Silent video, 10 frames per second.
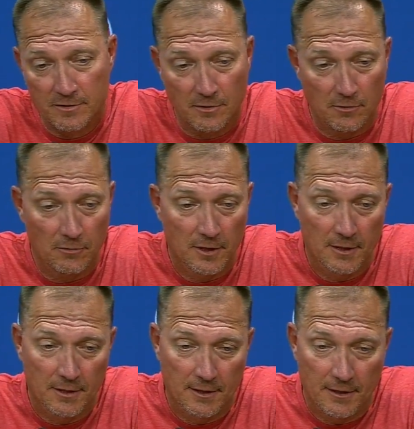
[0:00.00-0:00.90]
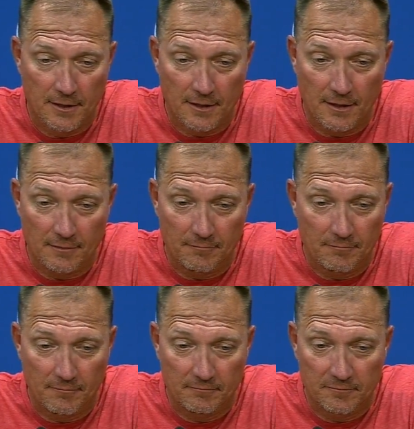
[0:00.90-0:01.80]
so, uh,
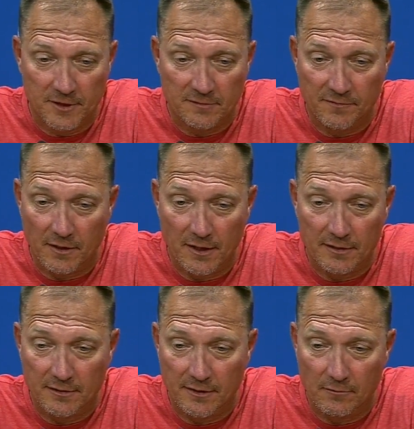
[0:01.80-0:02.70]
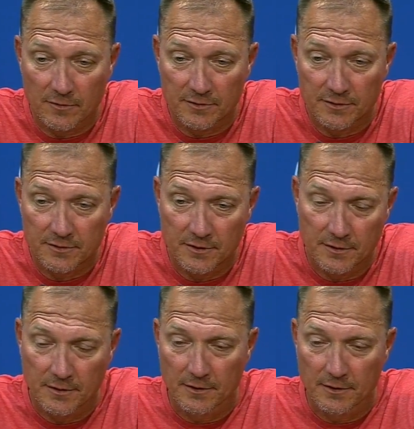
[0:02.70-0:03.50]
just felt like that there was